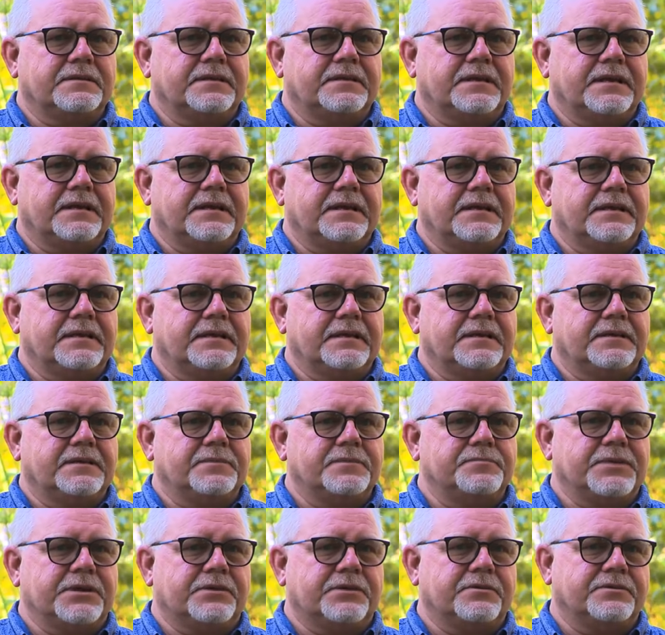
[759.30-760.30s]

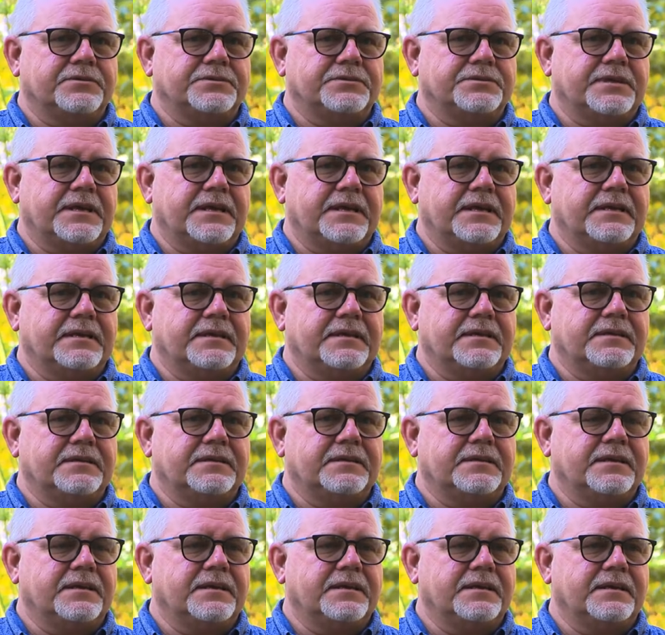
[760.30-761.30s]
Because
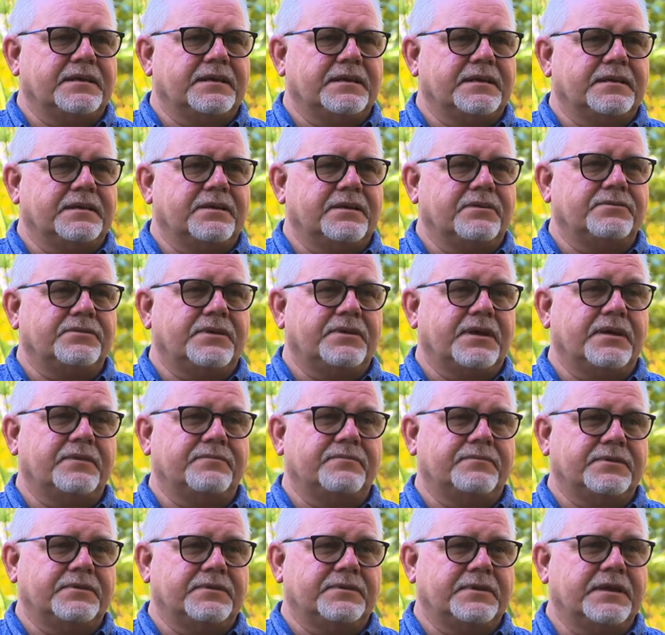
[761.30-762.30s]
they don't
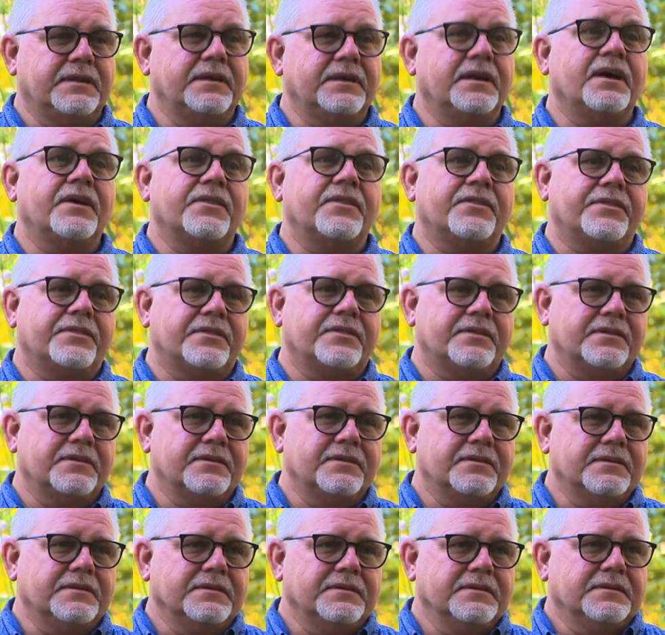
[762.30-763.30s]
have enough,
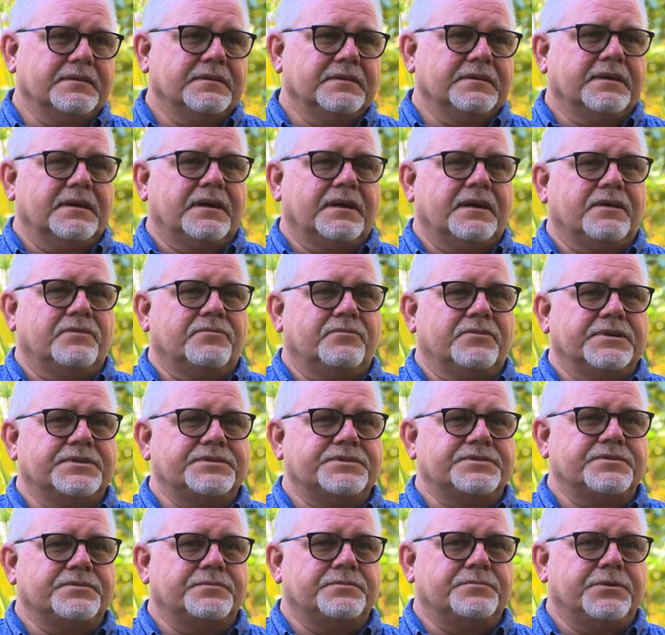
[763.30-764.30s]
and we
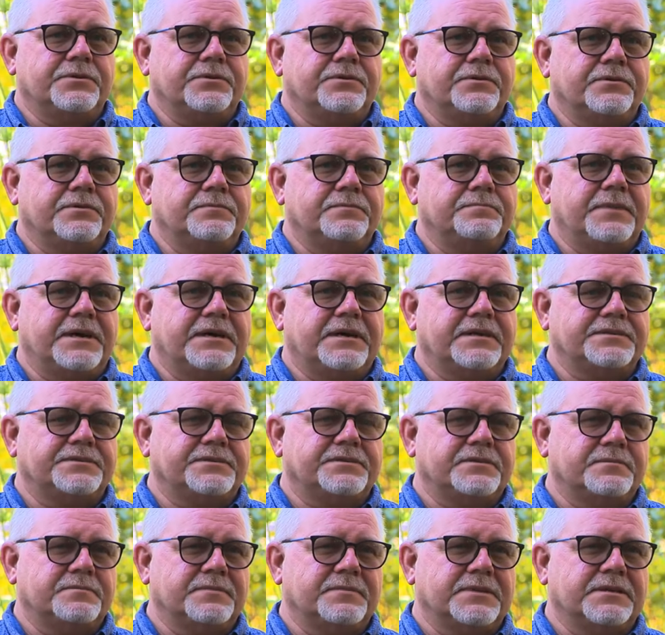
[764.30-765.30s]
should buy
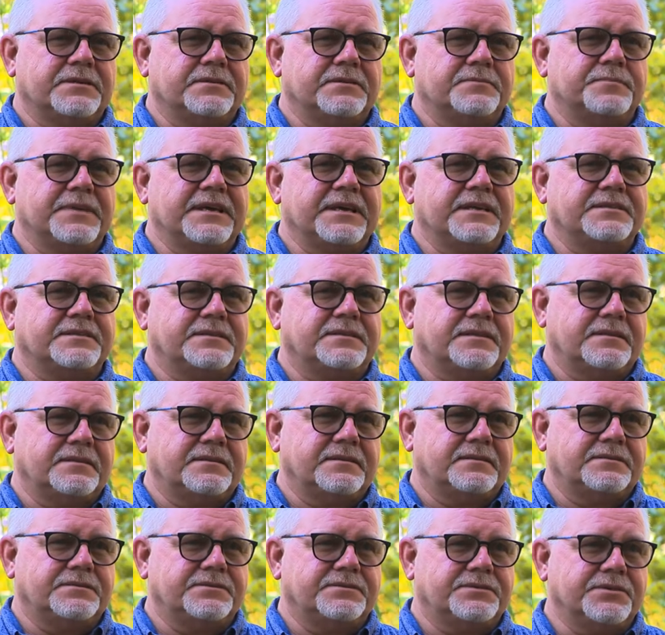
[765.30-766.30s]
some
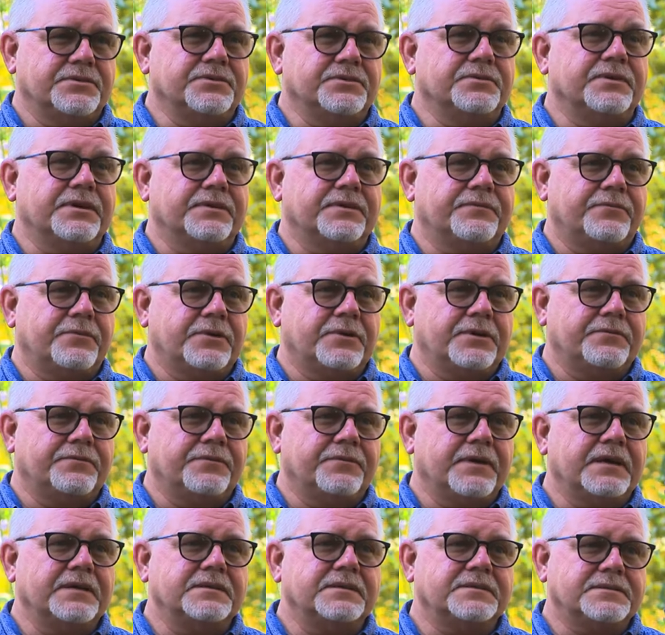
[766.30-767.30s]
medicine too if we
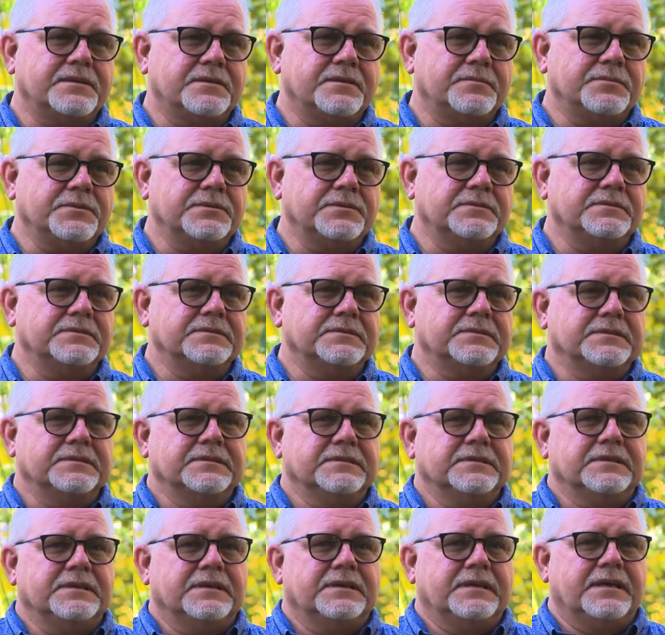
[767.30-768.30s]
find some.
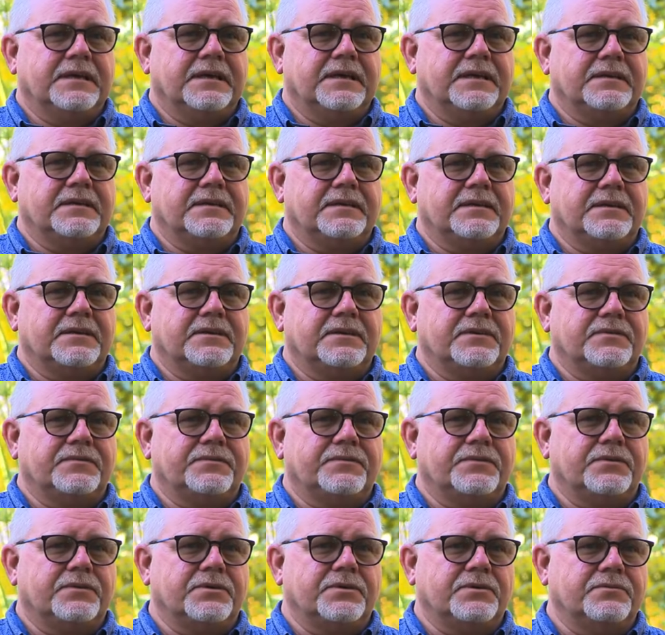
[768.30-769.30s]
And
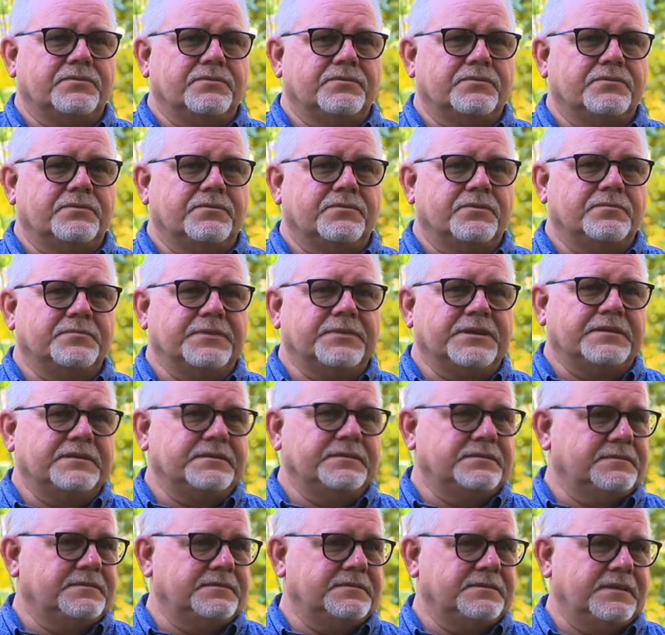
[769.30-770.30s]
for the
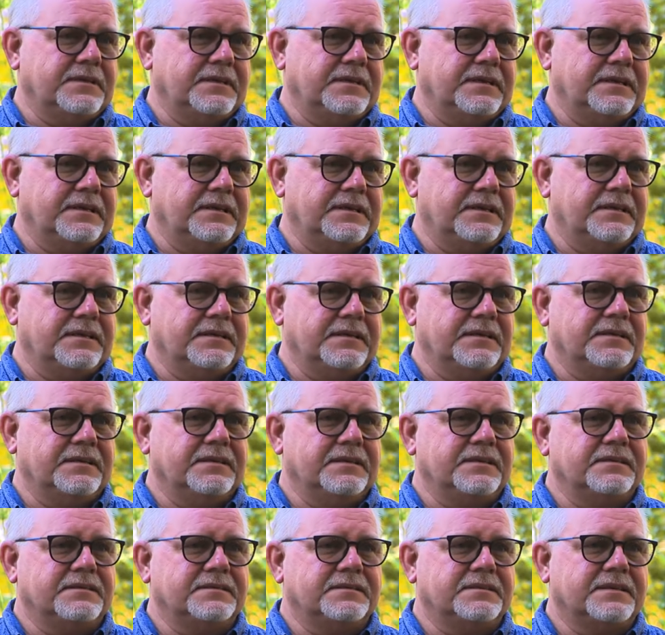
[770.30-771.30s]
woman,
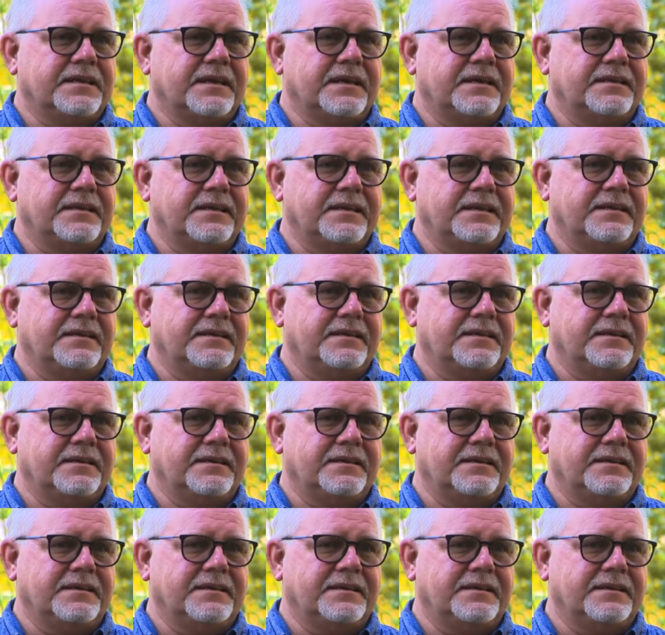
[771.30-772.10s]
they need